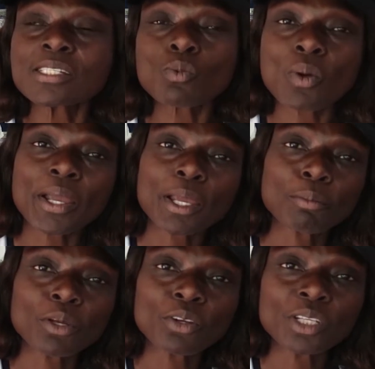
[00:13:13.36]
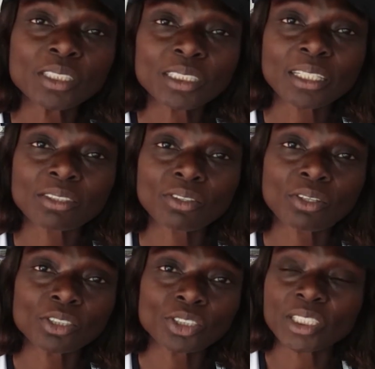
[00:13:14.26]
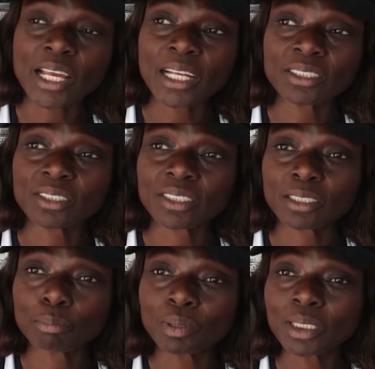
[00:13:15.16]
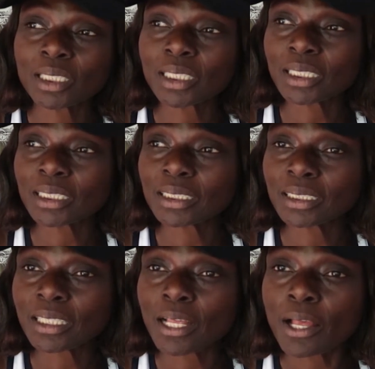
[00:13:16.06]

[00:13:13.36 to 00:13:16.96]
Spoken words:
why I'm learning technology, actually, because,